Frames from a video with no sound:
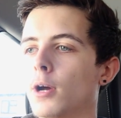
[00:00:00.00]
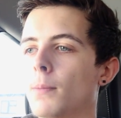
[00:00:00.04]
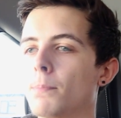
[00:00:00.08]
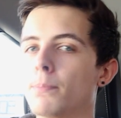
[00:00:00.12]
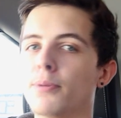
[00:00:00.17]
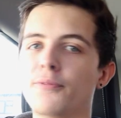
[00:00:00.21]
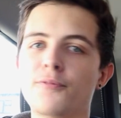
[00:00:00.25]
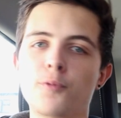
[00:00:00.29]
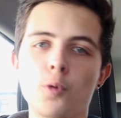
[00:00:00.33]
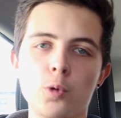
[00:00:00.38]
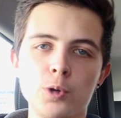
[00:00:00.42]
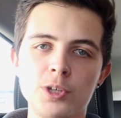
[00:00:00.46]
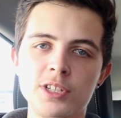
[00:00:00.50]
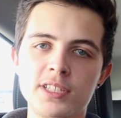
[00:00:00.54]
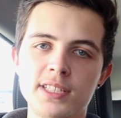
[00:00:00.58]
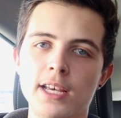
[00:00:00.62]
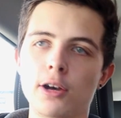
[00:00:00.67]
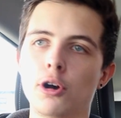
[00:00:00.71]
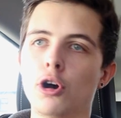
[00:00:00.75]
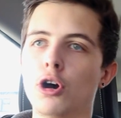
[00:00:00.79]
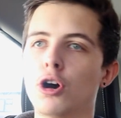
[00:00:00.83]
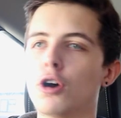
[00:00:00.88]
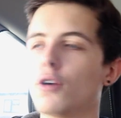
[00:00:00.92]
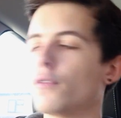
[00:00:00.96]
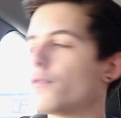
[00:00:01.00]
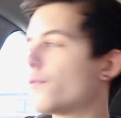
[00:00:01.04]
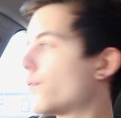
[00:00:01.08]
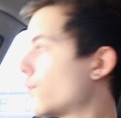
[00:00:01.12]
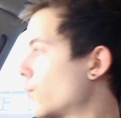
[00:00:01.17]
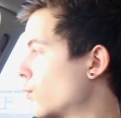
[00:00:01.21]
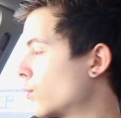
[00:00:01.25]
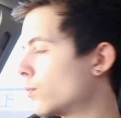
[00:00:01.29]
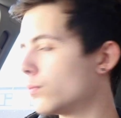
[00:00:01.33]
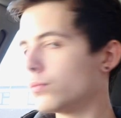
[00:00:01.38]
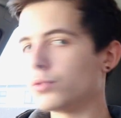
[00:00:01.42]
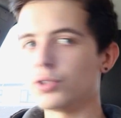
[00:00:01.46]
Before you set off,
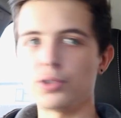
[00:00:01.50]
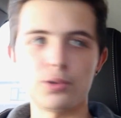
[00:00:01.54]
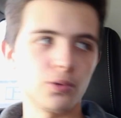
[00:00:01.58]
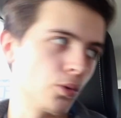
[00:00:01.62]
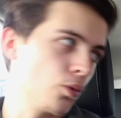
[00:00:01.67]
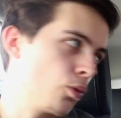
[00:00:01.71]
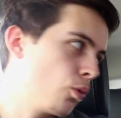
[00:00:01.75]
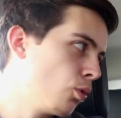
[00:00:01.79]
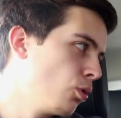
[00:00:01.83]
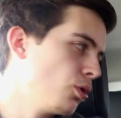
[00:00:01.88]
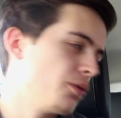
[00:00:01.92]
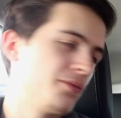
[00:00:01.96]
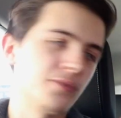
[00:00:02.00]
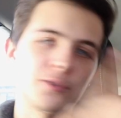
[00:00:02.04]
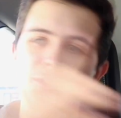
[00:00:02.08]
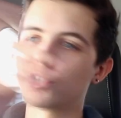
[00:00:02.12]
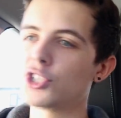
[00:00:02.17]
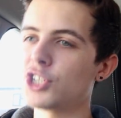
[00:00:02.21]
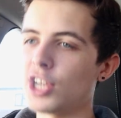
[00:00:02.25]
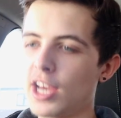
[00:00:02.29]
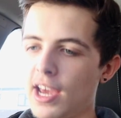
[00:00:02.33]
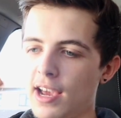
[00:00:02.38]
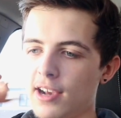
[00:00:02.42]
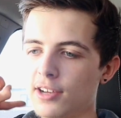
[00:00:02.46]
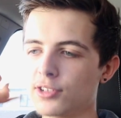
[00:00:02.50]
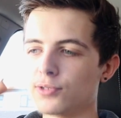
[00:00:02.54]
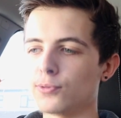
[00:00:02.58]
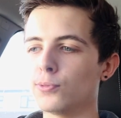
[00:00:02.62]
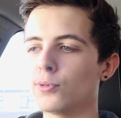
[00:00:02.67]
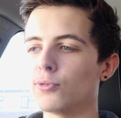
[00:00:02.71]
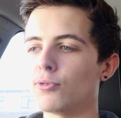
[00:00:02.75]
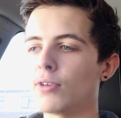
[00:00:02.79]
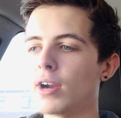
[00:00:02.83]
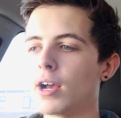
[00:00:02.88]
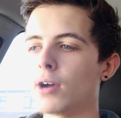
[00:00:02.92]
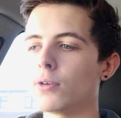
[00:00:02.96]
do all of your checks
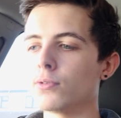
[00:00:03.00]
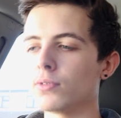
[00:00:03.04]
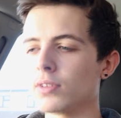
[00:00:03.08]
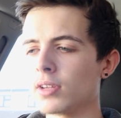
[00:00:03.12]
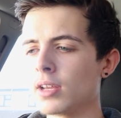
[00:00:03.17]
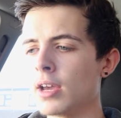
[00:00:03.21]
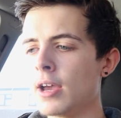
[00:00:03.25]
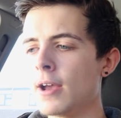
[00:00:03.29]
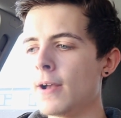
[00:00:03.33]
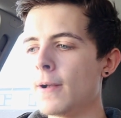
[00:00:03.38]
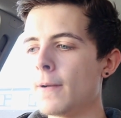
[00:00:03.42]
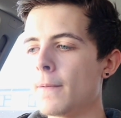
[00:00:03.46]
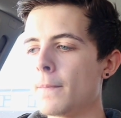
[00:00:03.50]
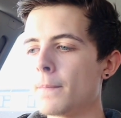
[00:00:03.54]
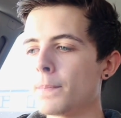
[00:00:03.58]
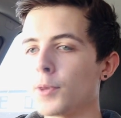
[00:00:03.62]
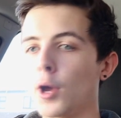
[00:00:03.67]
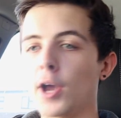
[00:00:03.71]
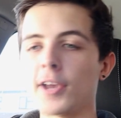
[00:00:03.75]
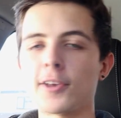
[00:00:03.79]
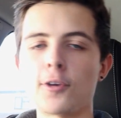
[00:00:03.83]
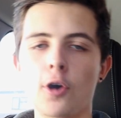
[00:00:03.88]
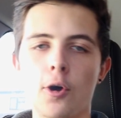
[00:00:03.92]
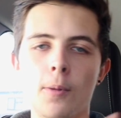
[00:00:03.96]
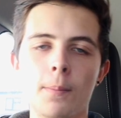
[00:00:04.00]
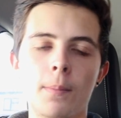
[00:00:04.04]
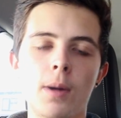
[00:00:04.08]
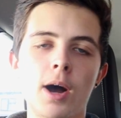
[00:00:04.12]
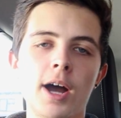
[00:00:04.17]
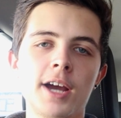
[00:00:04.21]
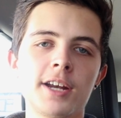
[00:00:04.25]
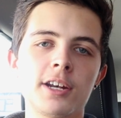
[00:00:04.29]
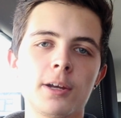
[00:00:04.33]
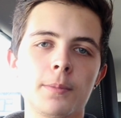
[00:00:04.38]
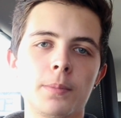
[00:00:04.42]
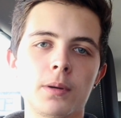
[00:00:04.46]
all around. I got a
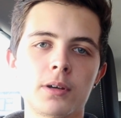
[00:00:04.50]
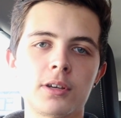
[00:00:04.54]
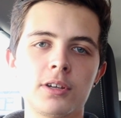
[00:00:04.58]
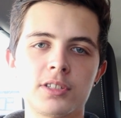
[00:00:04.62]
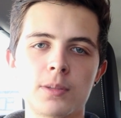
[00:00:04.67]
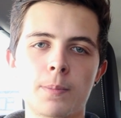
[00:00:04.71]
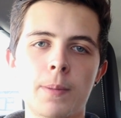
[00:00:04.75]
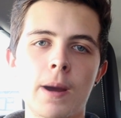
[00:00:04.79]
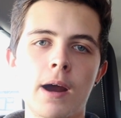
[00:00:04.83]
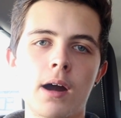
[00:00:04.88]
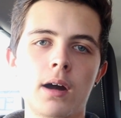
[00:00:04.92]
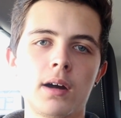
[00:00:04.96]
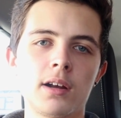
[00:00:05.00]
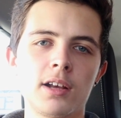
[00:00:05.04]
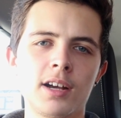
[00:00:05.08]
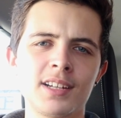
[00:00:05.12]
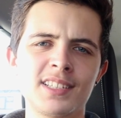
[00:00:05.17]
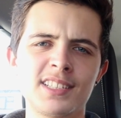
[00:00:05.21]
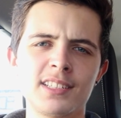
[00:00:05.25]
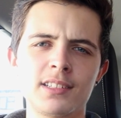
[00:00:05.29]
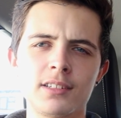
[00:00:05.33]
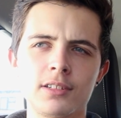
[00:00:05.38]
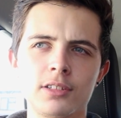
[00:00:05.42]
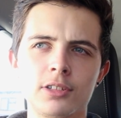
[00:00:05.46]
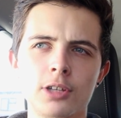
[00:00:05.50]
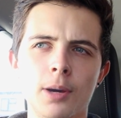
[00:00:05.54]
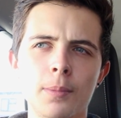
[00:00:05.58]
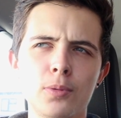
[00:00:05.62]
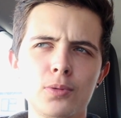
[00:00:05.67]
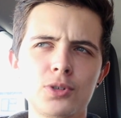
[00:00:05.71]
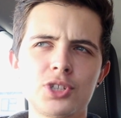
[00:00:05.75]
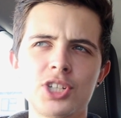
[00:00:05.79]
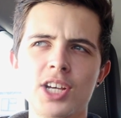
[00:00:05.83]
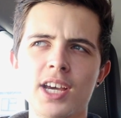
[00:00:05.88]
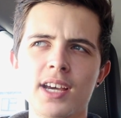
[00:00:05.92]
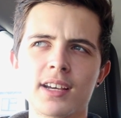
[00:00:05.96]
minor because apparently I didn't
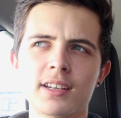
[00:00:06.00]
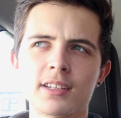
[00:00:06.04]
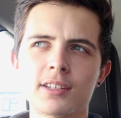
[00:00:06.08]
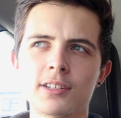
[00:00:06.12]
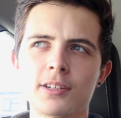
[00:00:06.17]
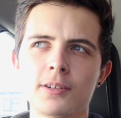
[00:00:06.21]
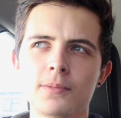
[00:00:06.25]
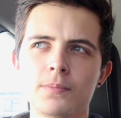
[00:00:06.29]
double check.